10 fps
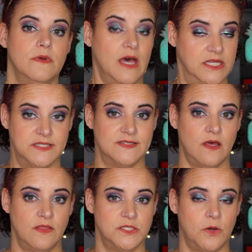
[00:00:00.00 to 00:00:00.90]
I just
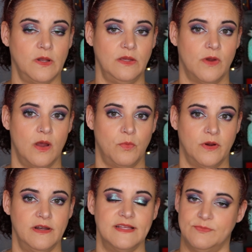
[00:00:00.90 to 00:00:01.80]
saw the totally wrong
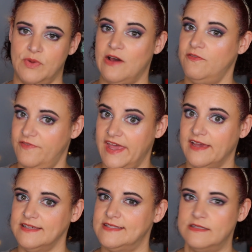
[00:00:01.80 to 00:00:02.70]
word. It's Brow
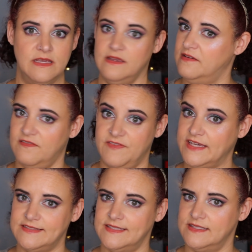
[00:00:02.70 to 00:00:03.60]
Fix.
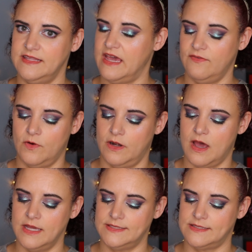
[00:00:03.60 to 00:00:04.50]
Fix isn't the F word
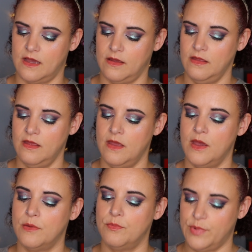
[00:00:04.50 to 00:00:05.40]
I saw.
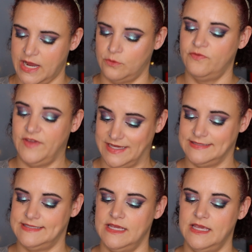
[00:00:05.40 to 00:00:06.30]
Brow
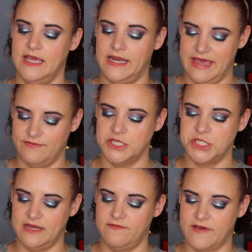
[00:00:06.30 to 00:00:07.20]
Fix. And I have it in
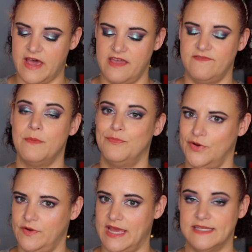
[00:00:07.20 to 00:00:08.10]
shade 5,
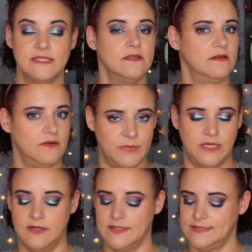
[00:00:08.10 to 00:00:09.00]
Brunette. Oh my
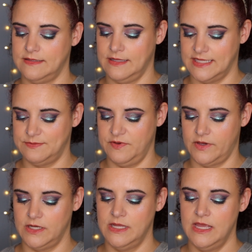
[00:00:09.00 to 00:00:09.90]
goodness. Let's move
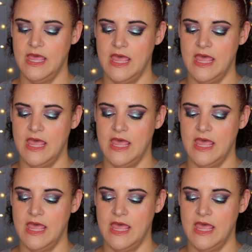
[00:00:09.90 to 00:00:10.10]
on.